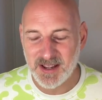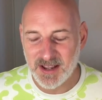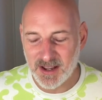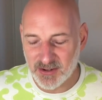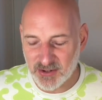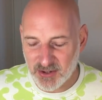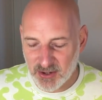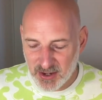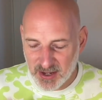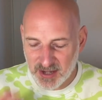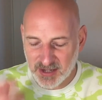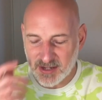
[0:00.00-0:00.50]
I
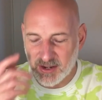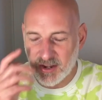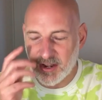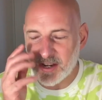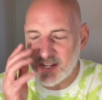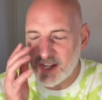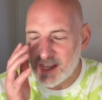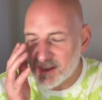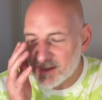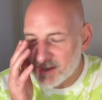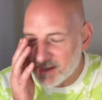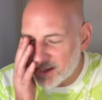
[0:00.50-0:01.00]
got
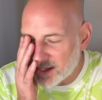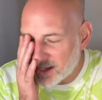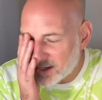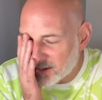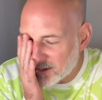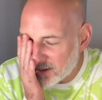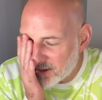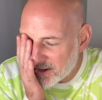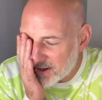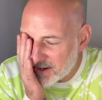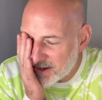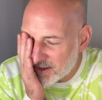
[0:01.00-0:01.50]

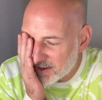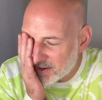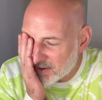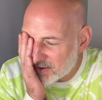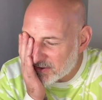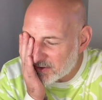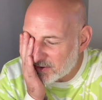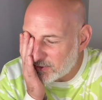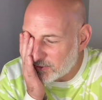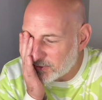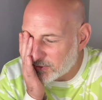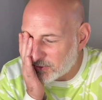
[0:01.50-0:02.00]
another
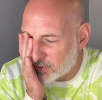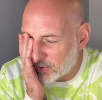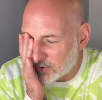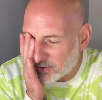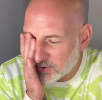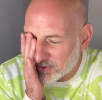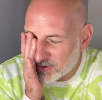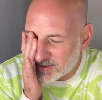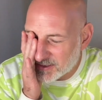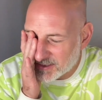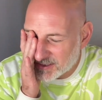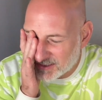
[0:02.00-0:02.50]

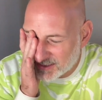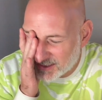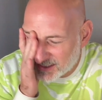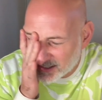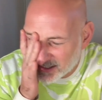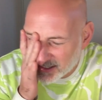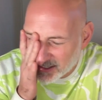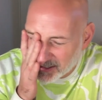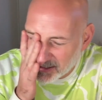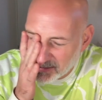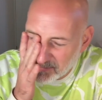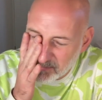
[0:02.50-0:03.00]
thought,
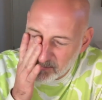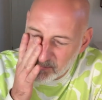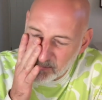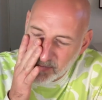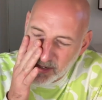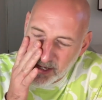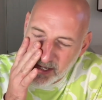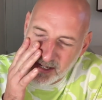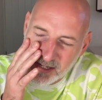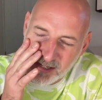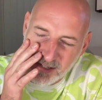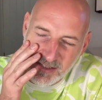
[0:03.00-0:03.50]

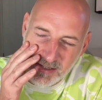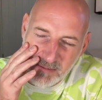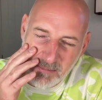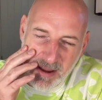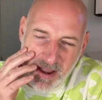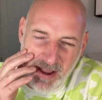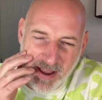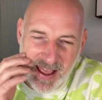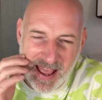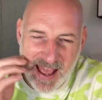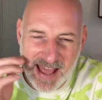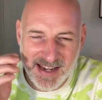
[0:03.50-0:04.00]
and it's
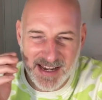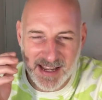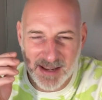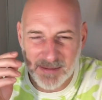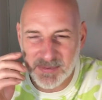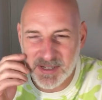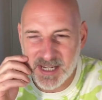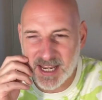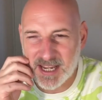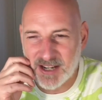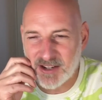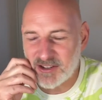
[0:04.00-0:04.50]
about
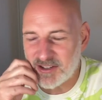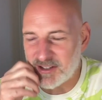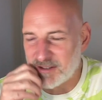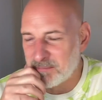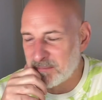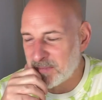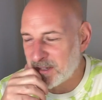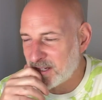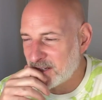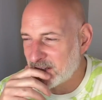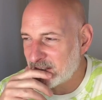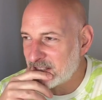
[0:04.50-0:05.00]

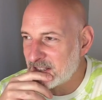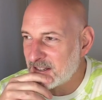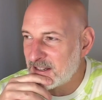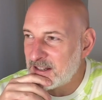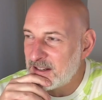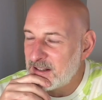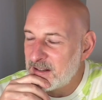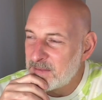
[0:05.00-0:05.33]
adaptation, because